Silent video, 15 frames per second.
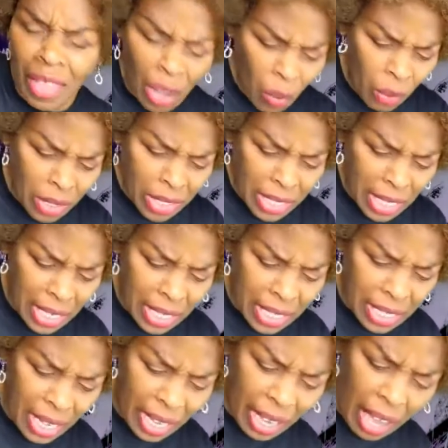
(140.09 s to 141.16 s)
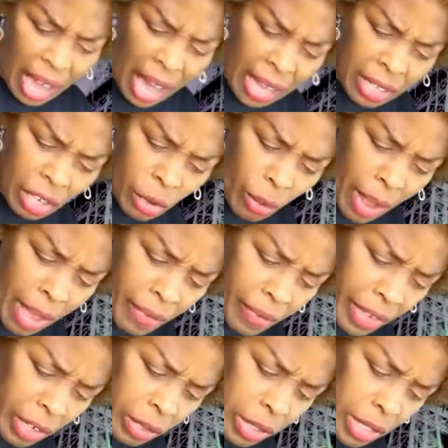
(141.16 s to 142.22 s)
want to say it's like
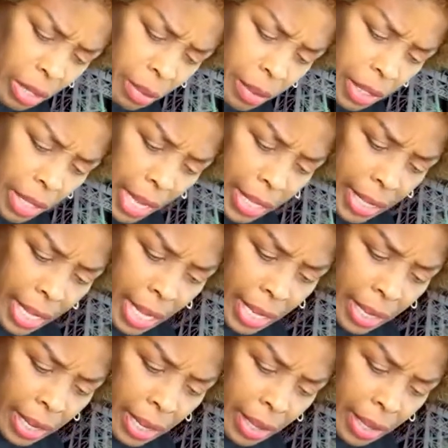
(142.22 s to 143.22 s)
holographic or something like that.